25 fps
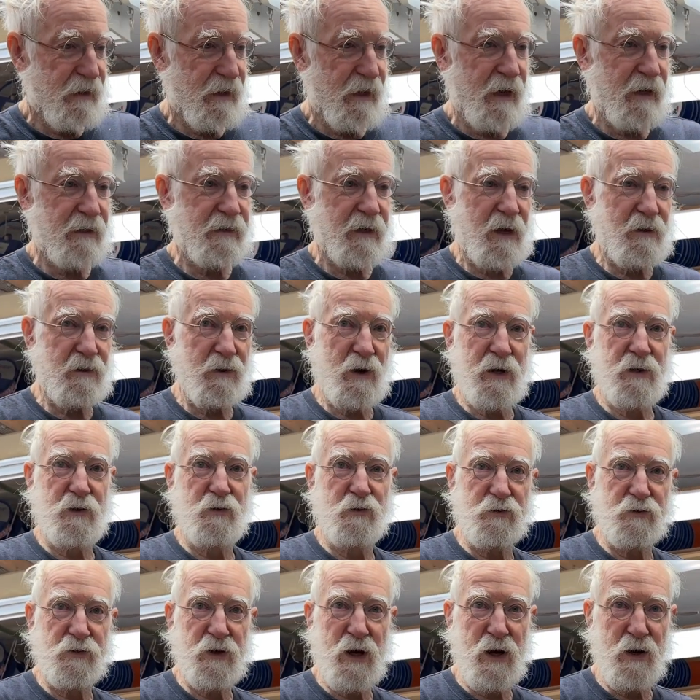and now I go
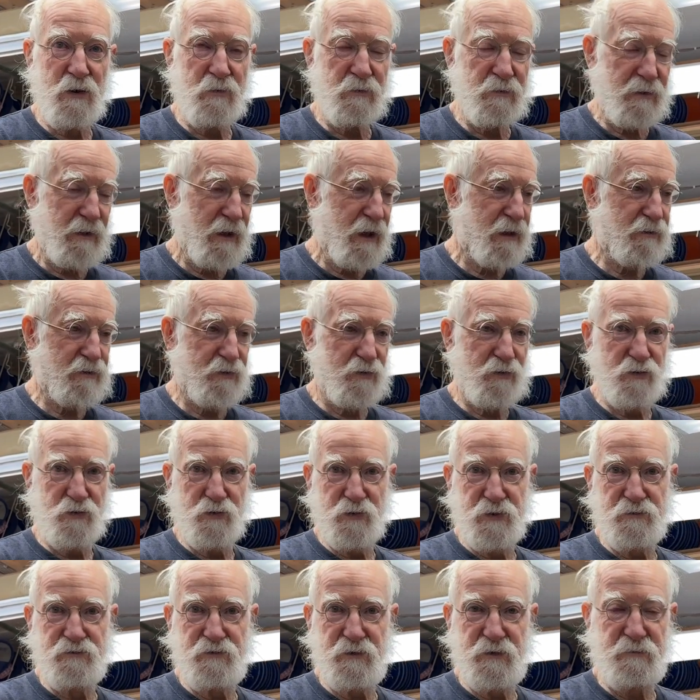down and do
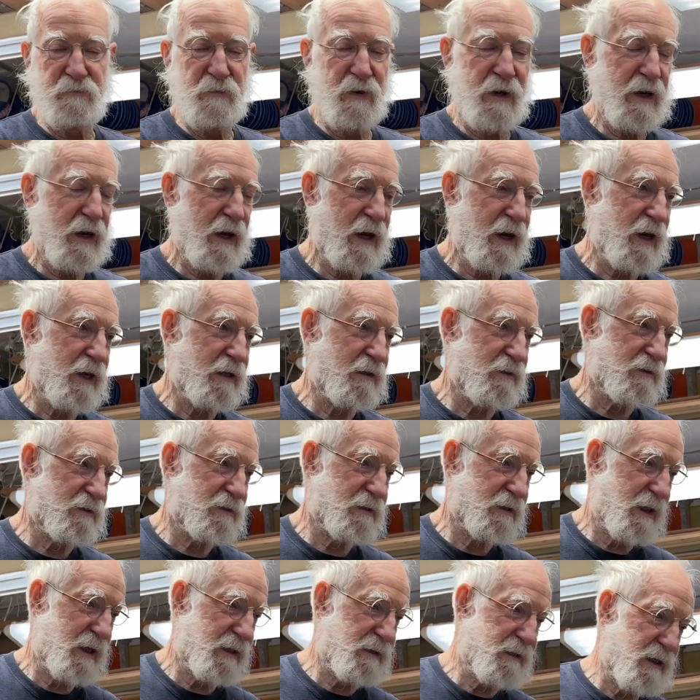it with my hands,
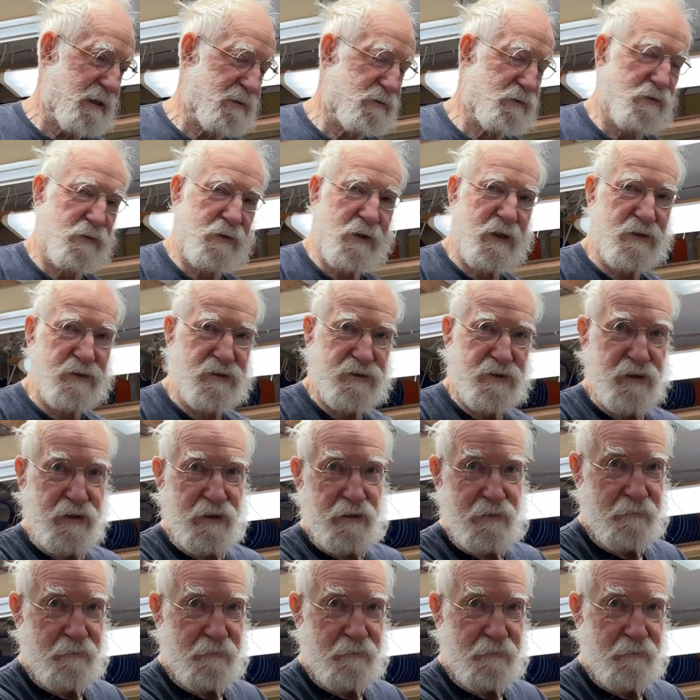and then you can see.